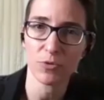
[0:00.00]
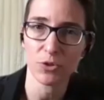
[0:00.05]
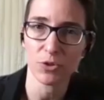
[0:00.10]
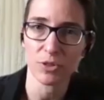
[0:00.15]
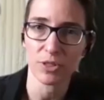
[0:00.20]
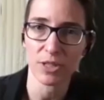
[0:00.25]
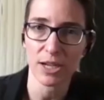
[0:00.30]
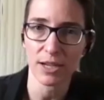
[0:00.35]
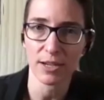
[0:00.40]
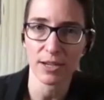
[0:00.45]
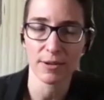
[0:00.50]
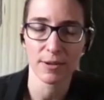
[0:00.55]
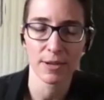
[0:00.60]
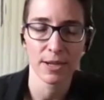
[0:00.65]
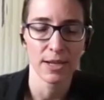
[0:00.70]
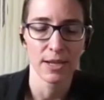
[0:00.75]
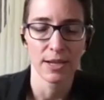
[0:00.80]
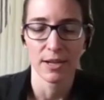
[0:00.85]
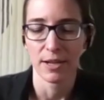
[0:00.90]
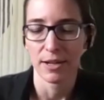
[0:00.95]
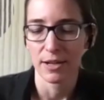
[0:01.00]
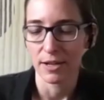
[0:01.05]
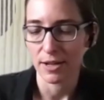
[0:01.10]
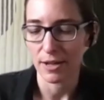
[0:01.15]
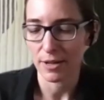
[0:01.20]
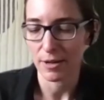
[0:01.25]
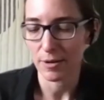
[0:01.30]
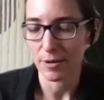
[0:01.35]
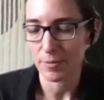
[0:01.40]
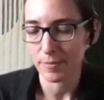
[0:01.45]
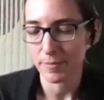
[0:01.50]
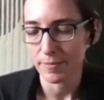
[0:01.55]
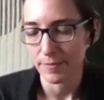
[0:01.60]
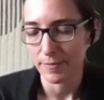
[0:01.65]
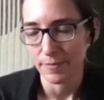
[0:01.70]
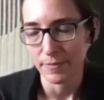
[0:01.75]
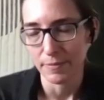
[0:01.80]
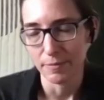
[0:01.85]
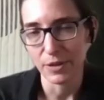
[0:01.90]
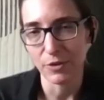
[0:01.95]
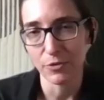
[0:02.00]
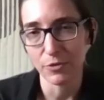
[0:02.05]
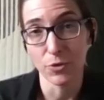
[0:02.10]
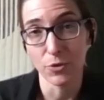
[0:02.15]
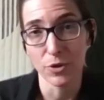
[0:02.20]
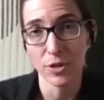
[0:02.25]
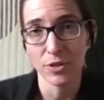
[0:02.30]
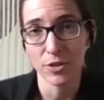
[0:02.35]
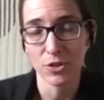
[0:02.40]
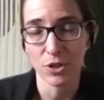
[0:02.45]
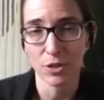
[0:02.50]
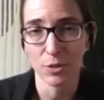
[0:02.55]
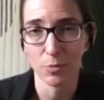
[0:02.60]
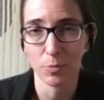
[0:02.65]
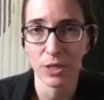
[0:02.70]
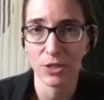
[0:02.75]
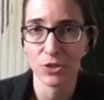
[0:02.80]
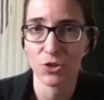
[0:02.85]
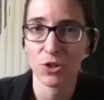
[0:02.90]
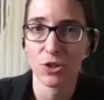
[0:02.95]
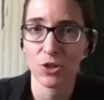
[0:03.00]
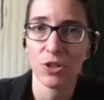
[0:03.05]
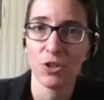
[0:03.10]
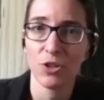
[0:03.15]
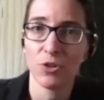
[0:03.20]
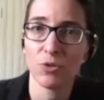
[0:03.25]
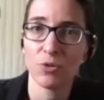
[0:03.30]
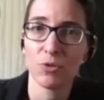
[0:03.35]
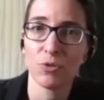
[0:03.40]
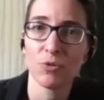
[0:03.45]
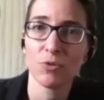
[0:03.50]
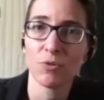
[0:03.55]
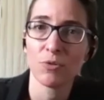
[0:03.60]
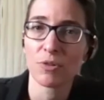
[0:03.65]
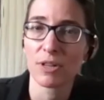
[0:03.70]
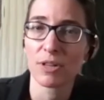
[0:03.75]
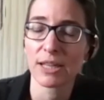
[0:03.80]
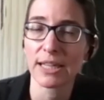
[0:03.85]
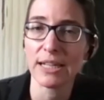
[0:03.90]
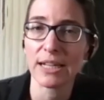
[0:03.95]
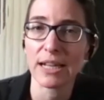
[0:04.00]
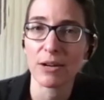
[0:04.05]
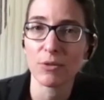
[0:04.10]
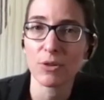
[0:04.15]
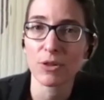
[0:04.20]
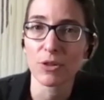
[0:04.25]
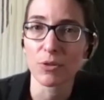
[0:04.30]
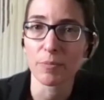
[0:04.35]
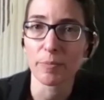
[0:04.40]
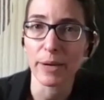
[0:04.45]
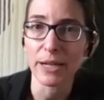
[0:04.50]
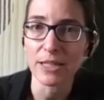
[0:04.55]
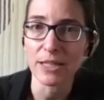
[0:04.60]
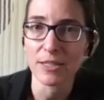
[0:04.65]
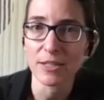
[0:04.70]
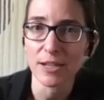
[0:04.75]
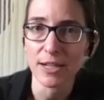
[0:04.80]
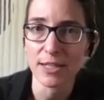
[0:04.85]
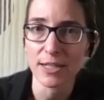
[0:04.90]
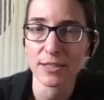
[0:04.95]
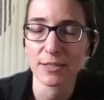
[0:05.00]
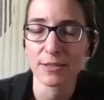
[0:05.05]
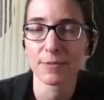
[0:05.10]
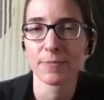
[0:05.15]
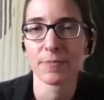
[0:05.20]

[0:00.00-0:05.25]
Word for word: your tick, um, before you took the picture, you cleaned out the bite site